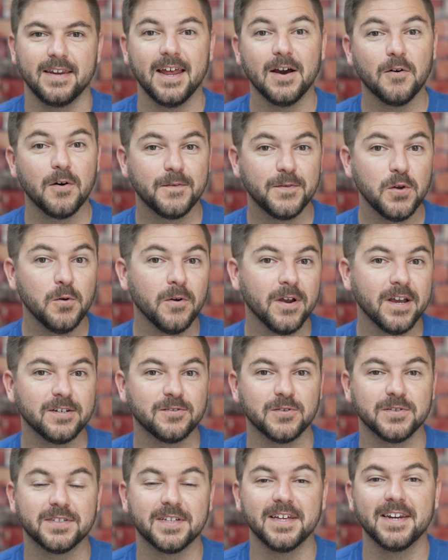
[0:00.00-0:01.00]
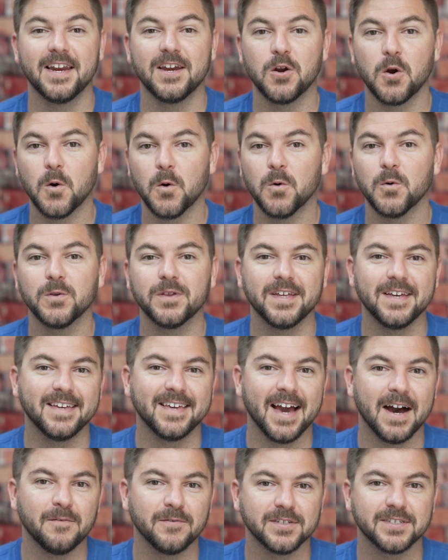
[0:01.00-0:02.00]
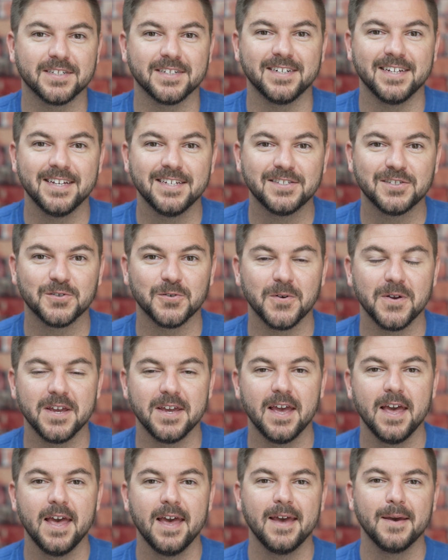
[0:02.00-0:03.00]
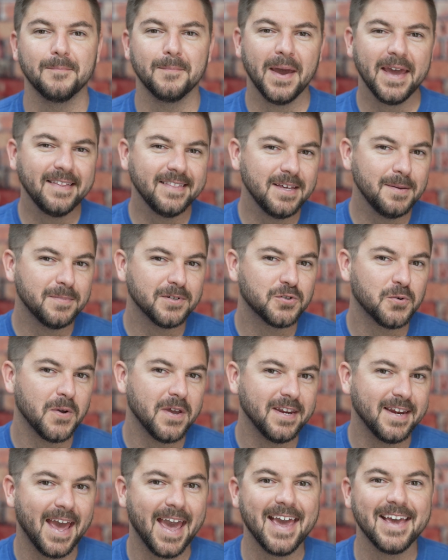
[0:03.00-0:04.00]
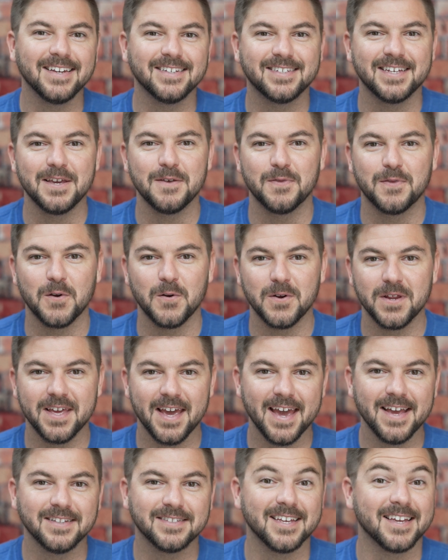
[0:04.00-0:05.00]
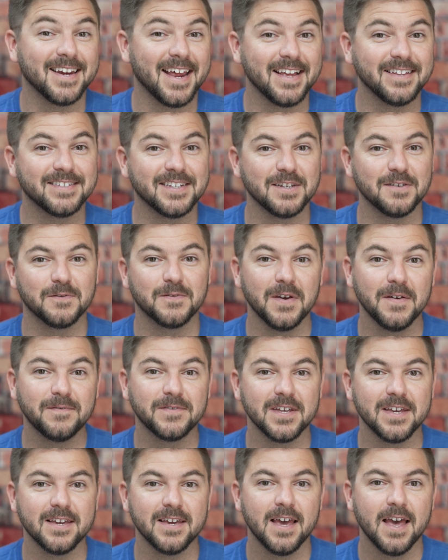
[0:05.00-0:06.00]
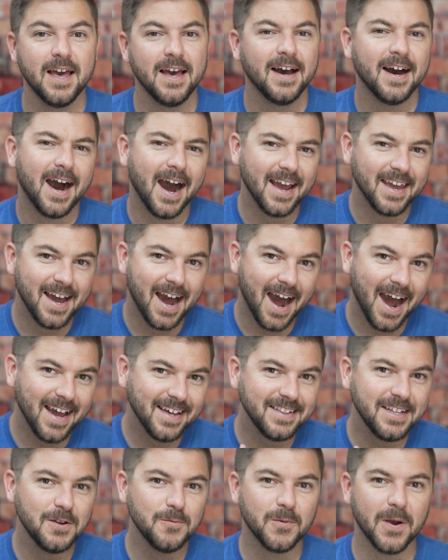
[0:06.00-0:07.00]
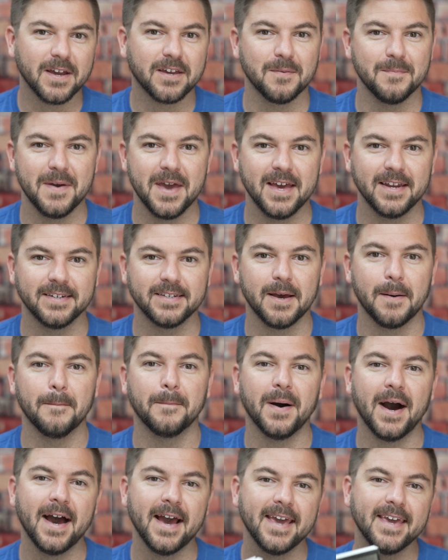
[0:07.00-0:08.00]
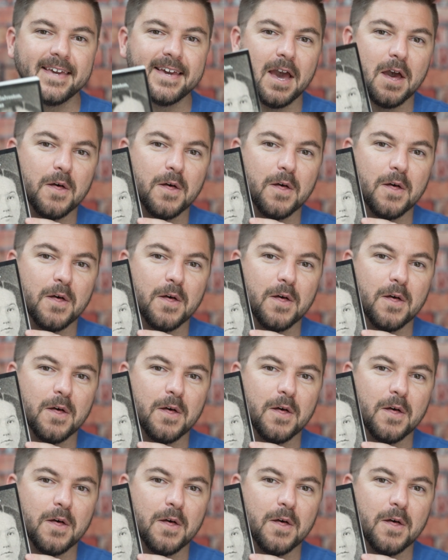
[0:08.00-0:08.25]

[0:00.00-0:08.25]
Now, if you are interested in early Galveston history, mainly between 1838 and 1850, I highly recommend buying